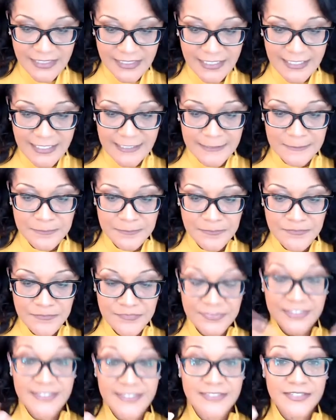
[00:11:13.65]

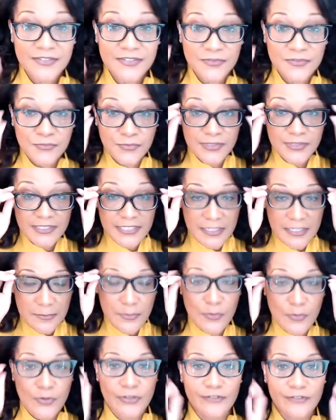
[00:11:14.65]
This is really
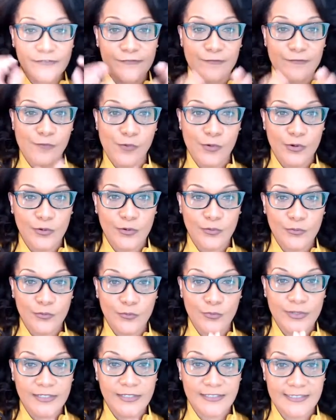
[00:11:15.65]
important for
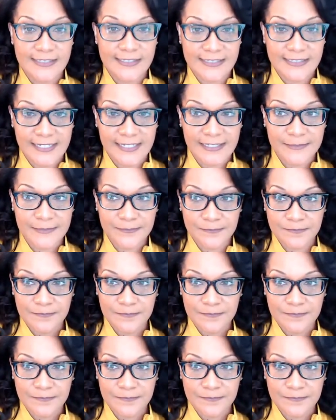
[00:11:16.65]
real estate